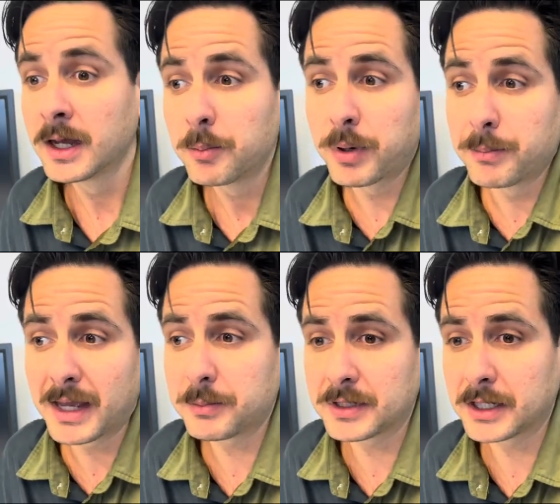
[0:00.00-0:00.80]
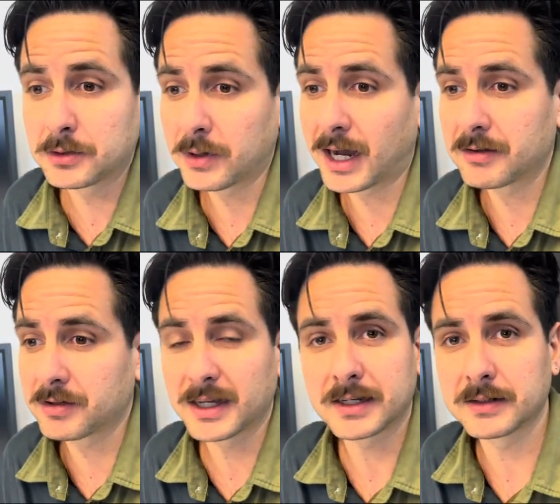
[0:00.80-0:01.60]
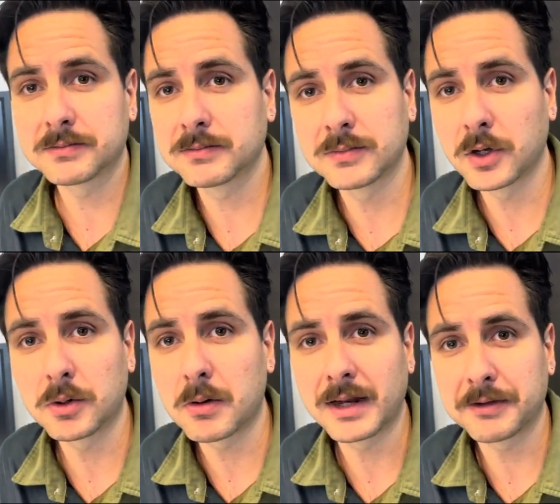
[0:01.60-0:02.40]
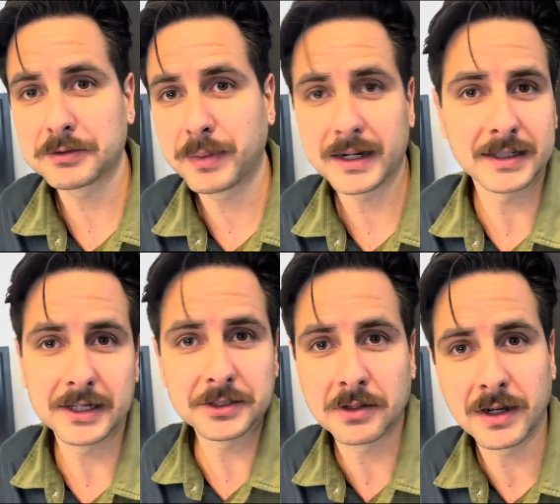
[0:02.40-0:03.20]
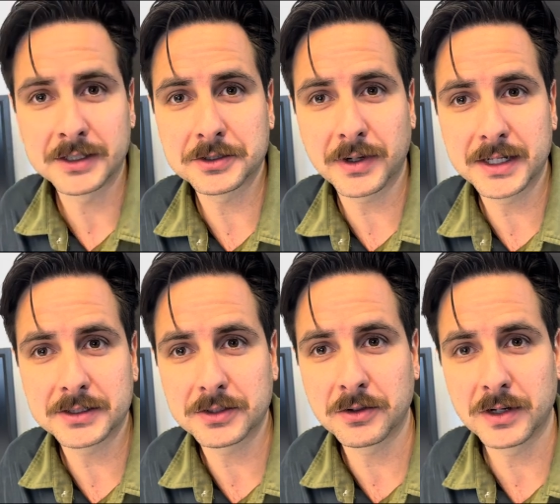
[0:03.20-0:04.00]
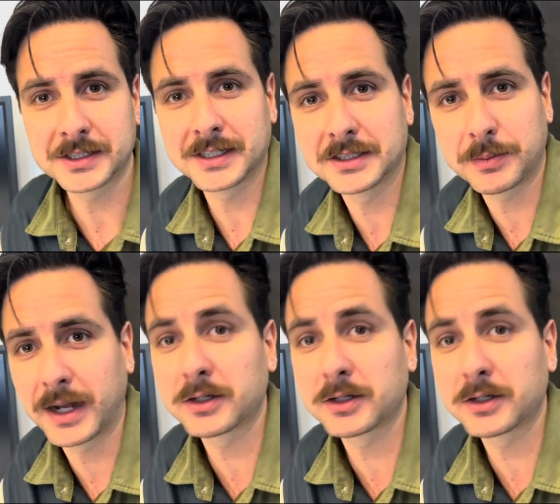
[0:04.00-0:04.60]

But maybe they do have like a local left back that is not as great or a centre back.